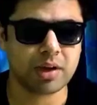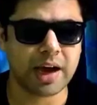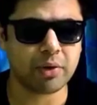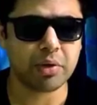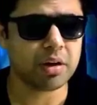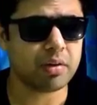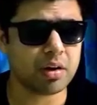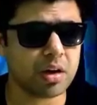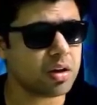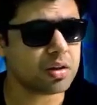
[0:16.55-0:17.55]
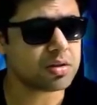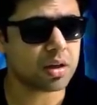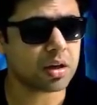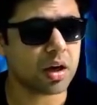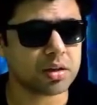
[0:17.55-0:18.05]
I don't even need this
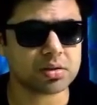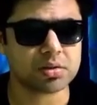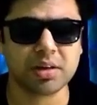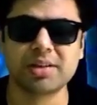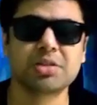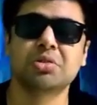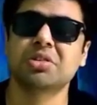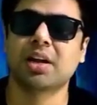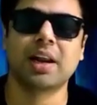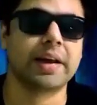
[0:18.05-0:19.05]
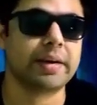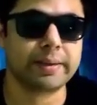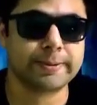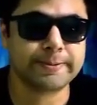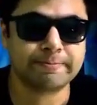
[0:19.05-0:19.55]
sunglass. There is no sunlight.
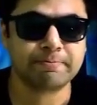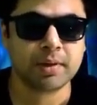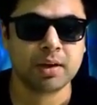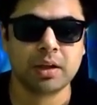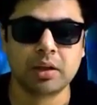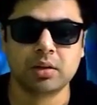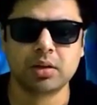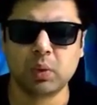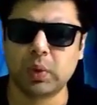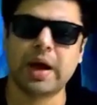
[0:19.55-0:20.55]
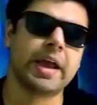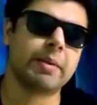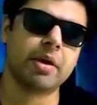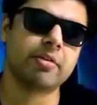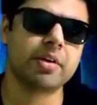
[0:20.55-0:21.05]
Then why
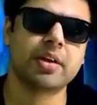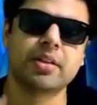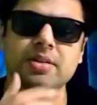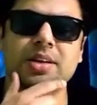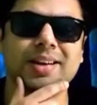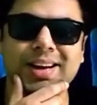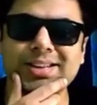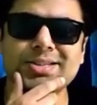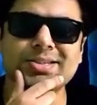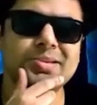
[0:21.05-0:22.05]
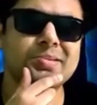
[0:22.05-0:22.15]
am I wearing this sunglass?